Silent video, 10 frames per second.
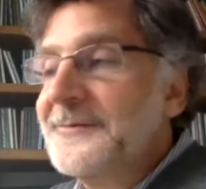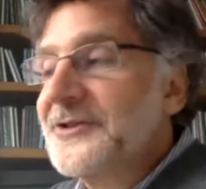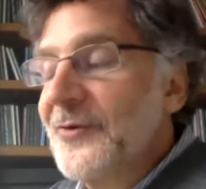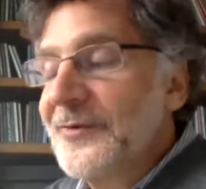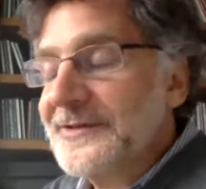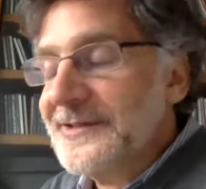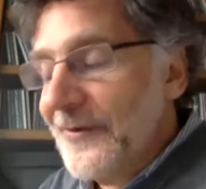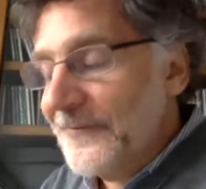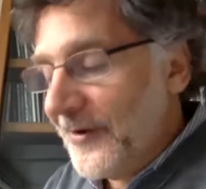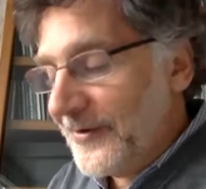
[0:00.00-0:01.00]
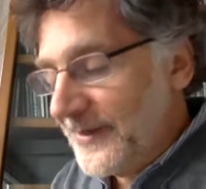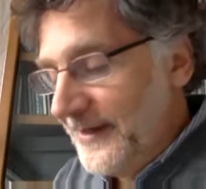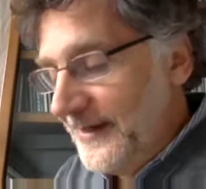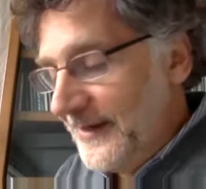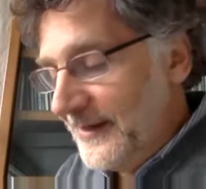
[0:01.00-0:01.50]
so so far
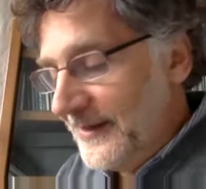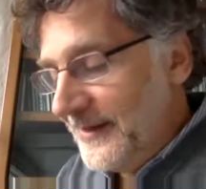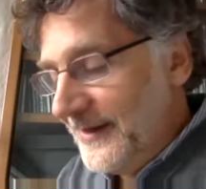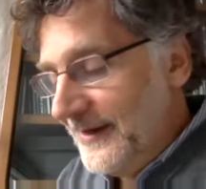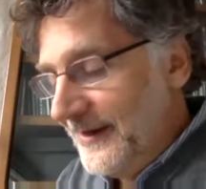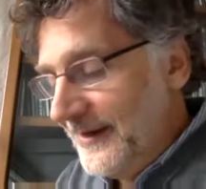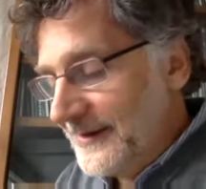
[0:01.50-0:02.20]
the the